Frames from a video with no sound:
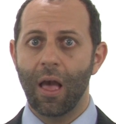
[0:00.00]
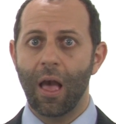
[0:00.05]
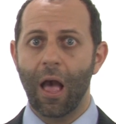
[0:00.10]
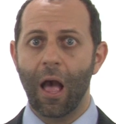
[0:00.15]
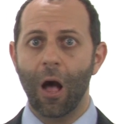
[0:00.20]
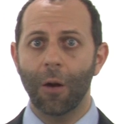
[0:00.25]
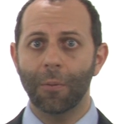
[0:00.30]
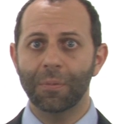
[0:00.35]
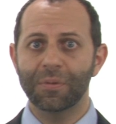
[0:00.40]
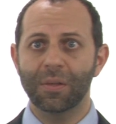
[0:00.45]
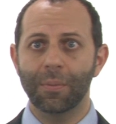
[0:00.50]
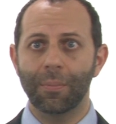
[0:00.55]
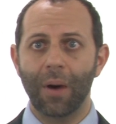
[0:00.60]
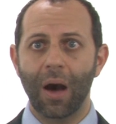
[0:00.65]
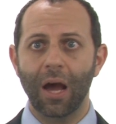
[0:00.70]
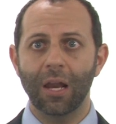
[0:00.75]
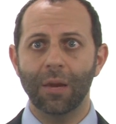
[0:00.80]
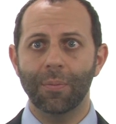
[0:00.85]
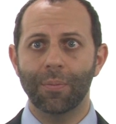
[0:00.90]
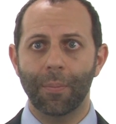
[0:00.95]
helps the
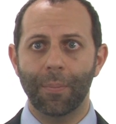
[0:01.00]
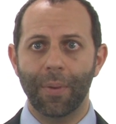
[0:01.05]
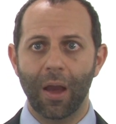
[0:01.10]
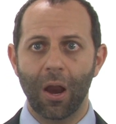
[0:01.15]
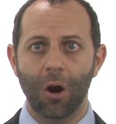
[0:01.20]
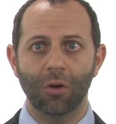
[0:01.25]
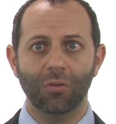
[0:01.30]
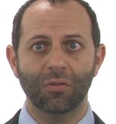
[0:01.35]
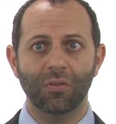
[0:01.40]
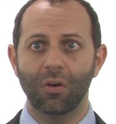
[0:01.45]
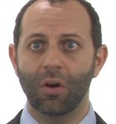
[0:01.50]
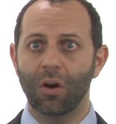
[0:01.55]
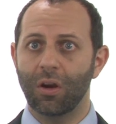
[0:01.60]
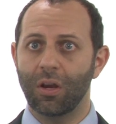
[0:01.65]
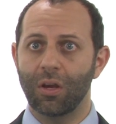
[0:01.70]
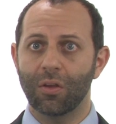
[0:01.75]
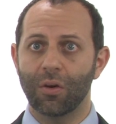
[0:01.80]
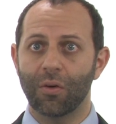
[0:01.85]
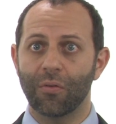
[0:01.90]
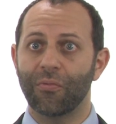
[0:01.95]
body prepare to
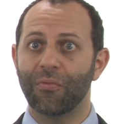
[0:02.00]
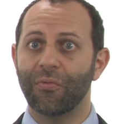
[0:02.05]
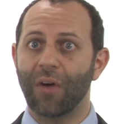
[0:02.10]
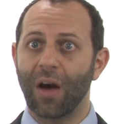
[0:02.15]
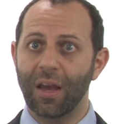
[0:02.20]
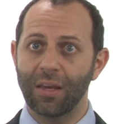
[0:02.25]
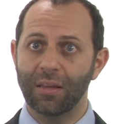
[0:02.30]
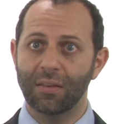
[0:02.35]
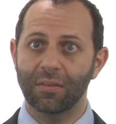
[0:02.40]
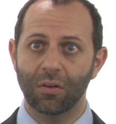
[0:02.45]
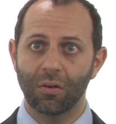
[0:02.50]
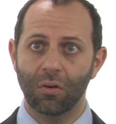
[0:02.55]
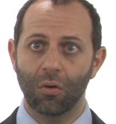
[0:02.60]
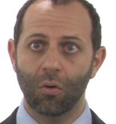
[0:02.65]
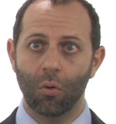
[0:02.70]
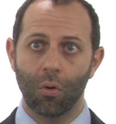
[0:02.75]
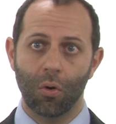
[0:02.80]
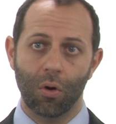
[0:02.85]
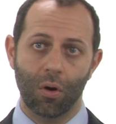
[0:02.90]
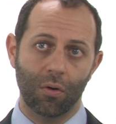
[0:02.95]
either fight
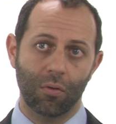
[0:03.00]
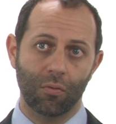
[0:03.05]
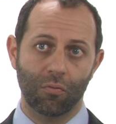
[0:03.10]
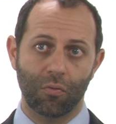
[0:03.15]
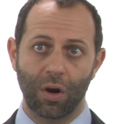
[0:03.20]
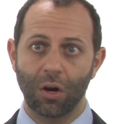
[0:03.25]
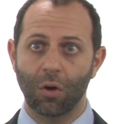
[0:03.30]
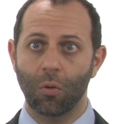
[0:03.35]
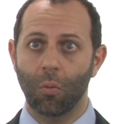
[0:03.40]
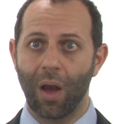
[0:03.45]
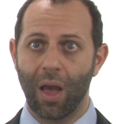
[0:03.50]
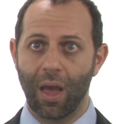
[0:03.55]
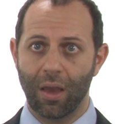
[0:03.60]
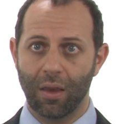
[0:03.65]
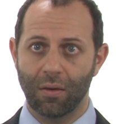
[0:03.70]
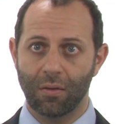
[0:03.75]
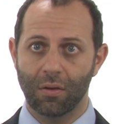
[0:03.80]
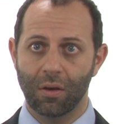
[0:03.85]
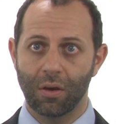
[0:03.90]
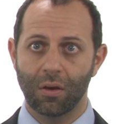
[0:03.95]
or run away,